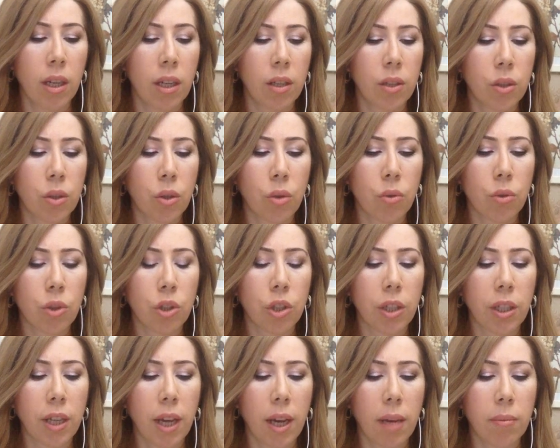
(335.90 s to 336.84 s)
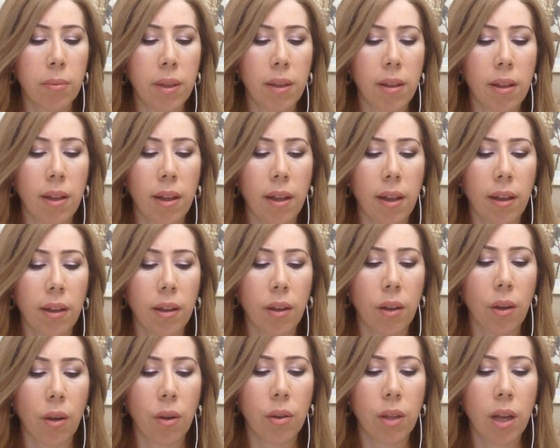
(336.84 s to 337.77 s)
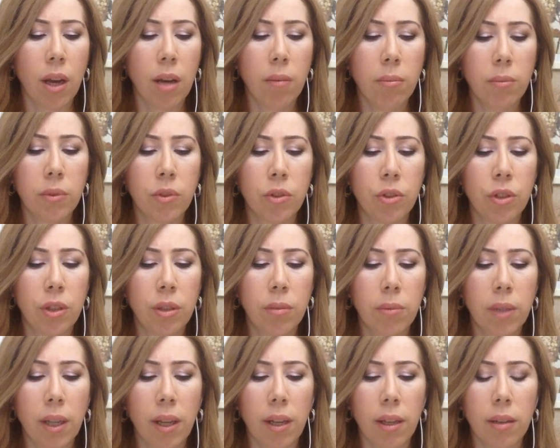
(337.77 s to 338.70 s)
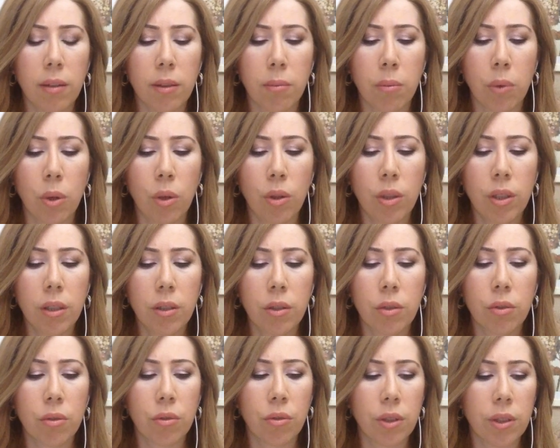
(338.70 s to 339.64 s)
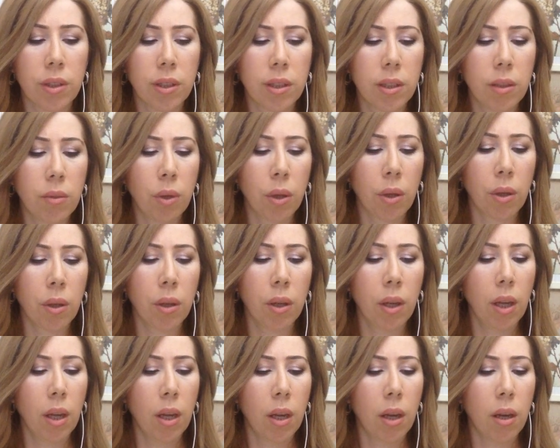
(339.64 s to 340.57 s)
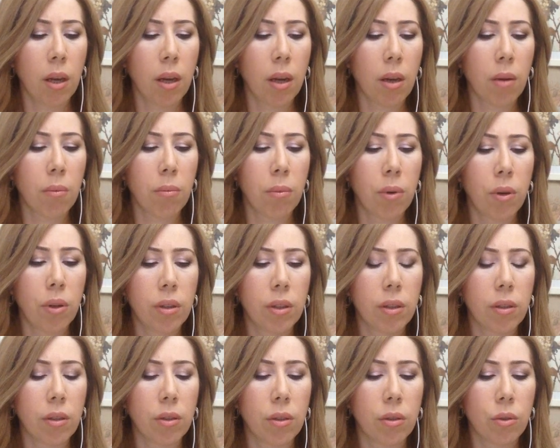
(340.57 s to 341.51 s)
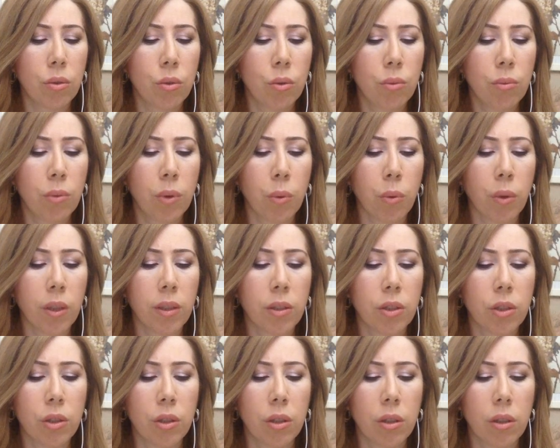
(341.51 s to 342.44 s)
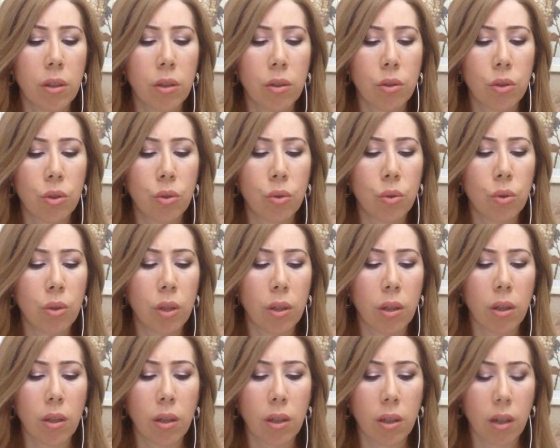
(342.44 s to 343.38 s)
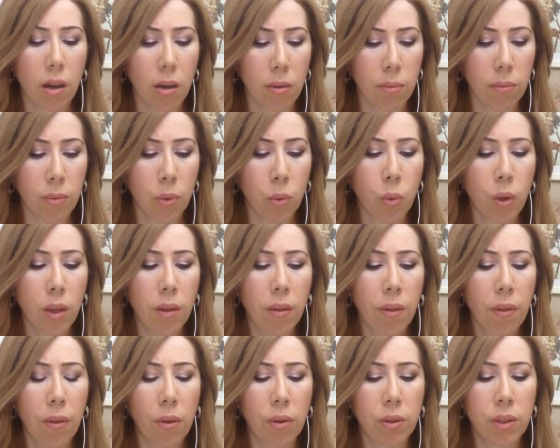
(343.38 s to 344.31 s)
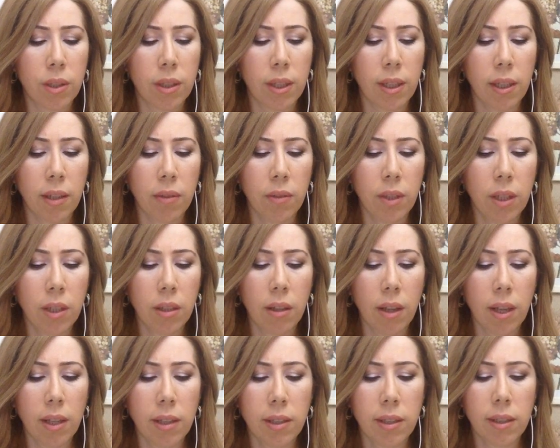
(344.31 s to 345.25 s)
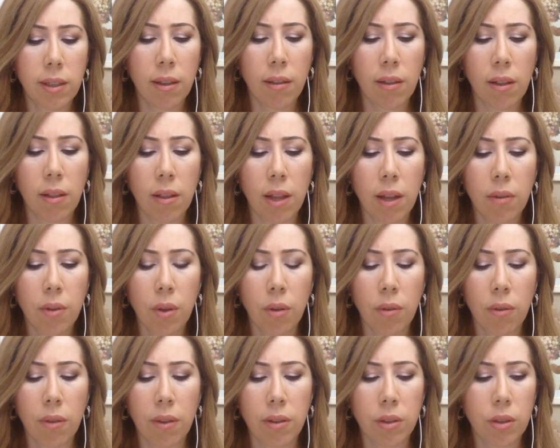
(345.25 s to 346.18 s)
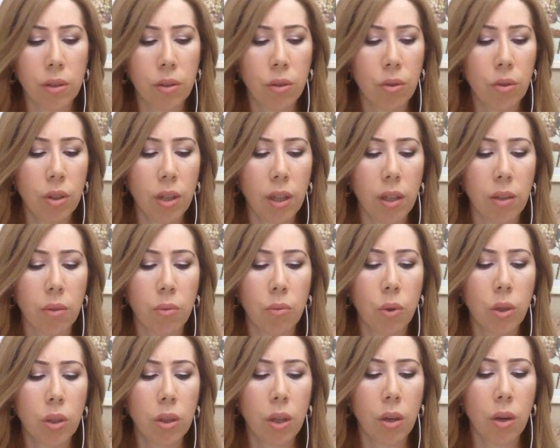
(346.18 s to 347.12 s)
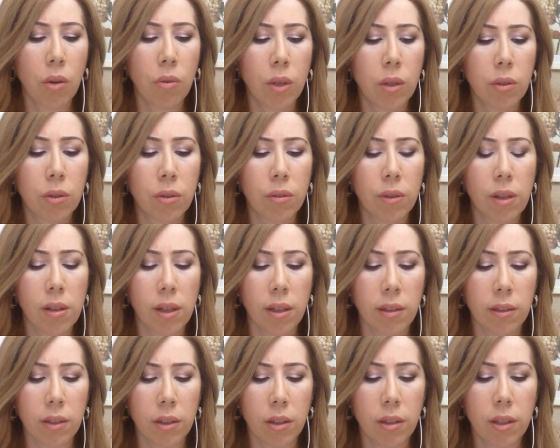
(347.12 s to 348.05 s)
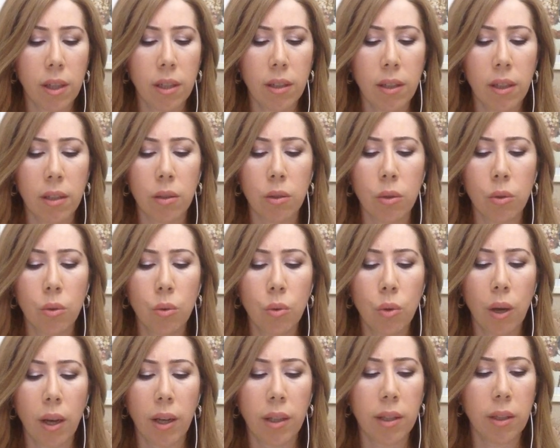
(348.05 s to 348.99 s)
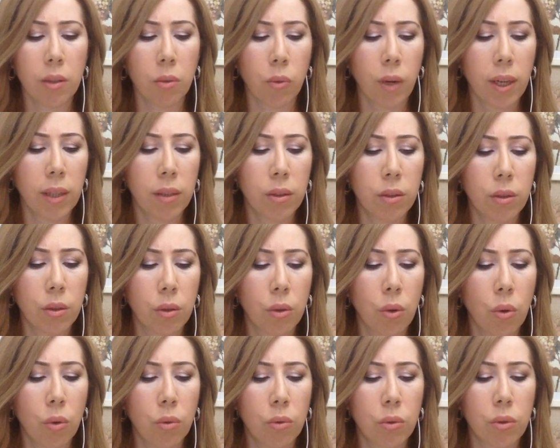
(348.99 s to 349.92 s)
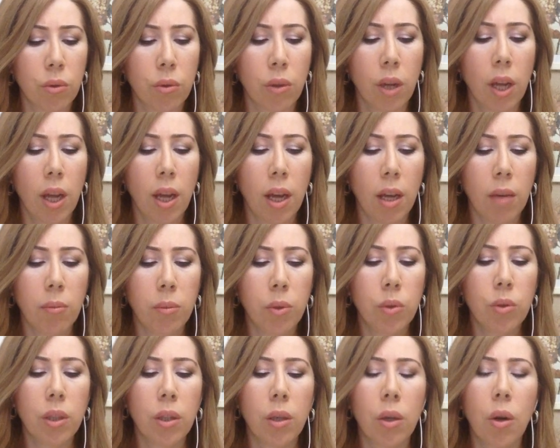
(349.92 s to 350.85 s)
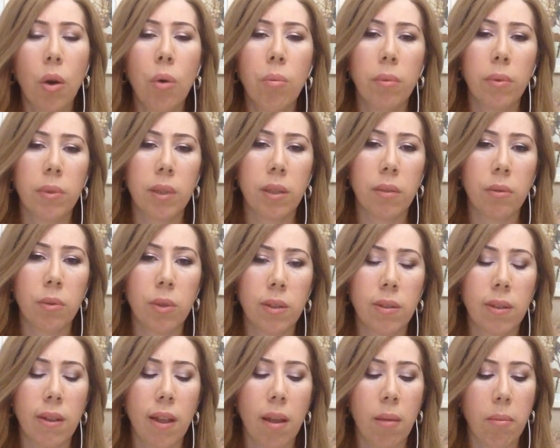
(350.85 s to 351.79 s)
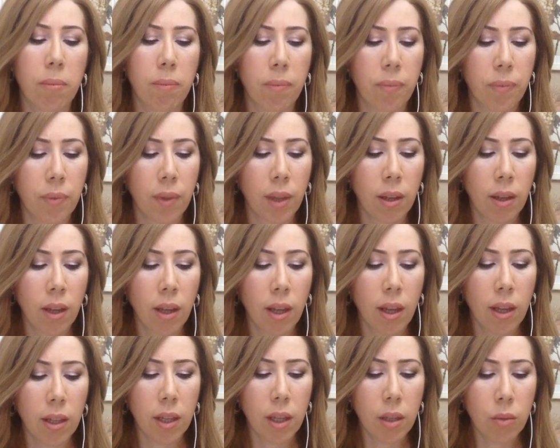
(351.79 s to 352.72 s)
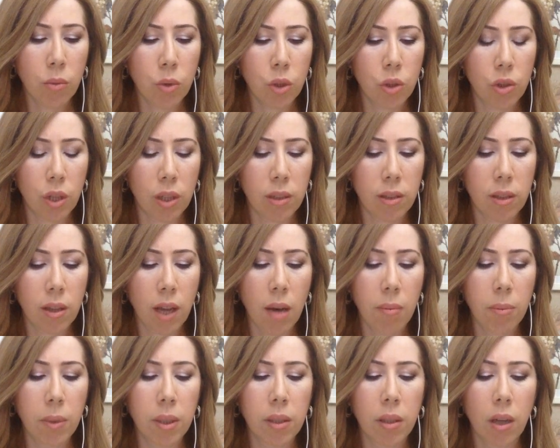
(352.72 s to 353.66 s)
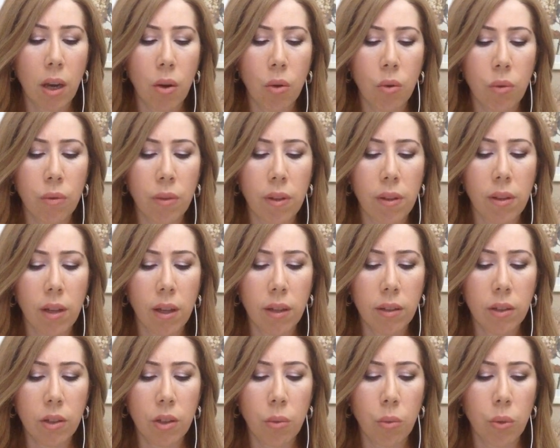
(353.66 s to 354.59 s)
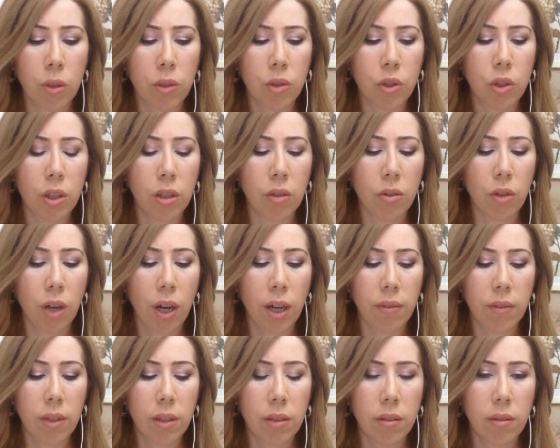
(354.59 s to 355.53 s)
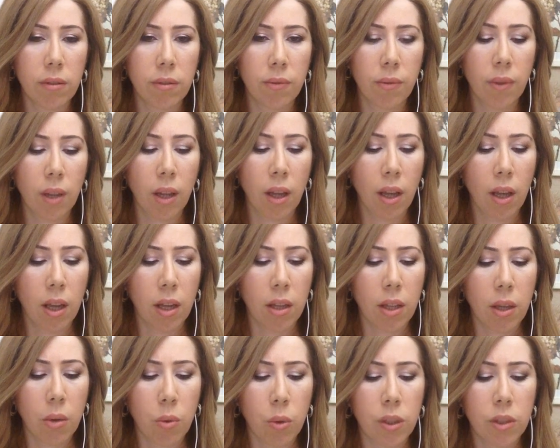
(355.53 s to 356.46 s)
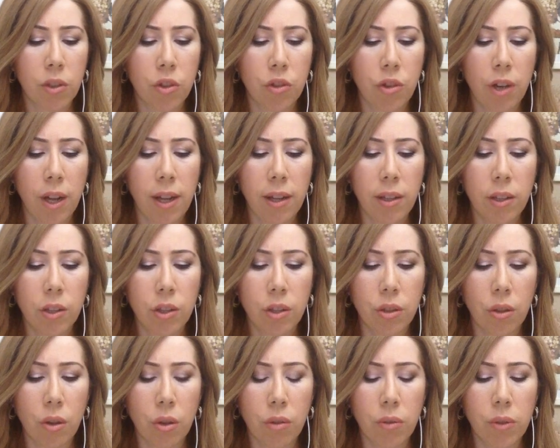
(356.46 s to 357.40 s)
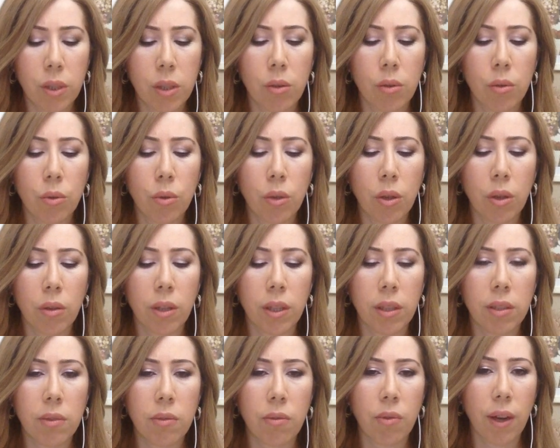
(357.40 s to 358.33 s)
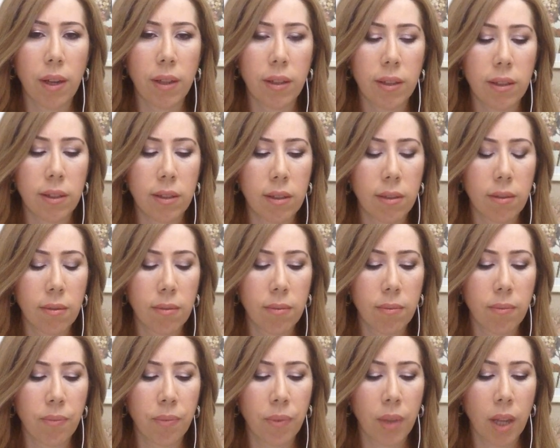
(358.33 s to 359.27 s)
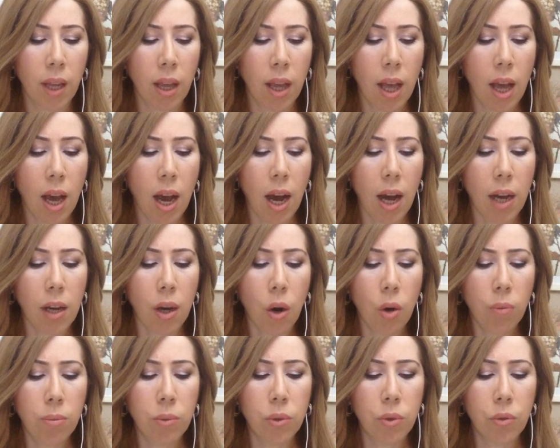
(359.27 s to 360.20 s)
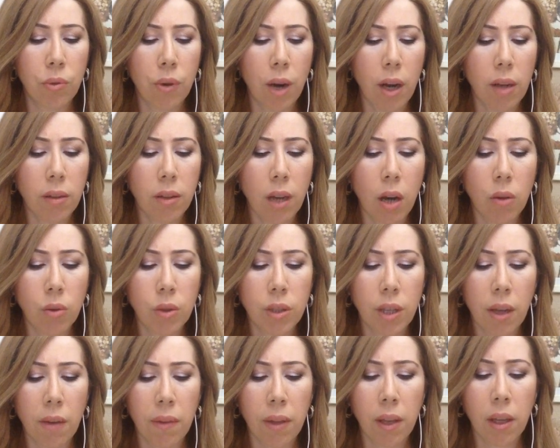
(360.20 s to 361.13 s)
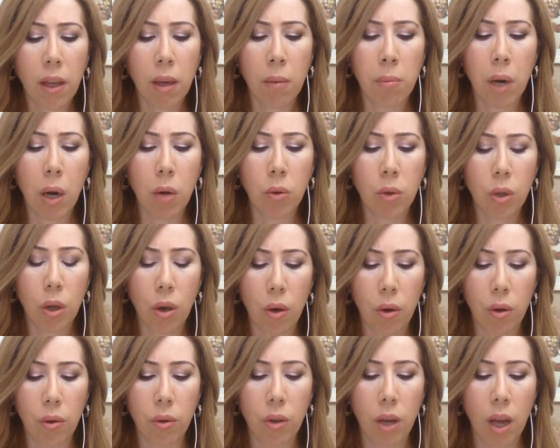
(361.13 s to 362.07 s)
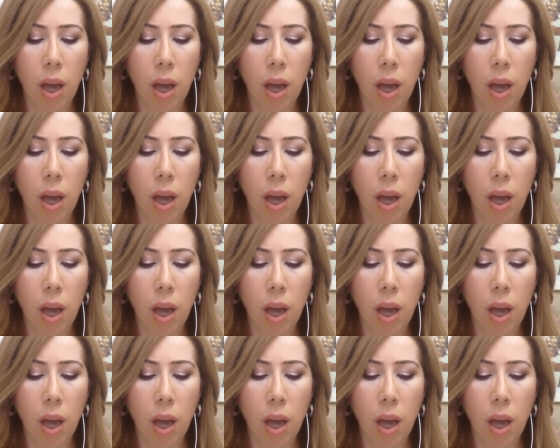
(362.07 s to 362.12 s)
So she kept her lamp trimmed and burning to receive her bird room when she should come. One Thursday evening, Nancy left on the store and walked over to the laundry. Dan and Lou had invited to go to a music comedy with them. Dan was just coming out of the laundry when she arrived. There was a strange, nervous look on his face. I hoped to find out something about her.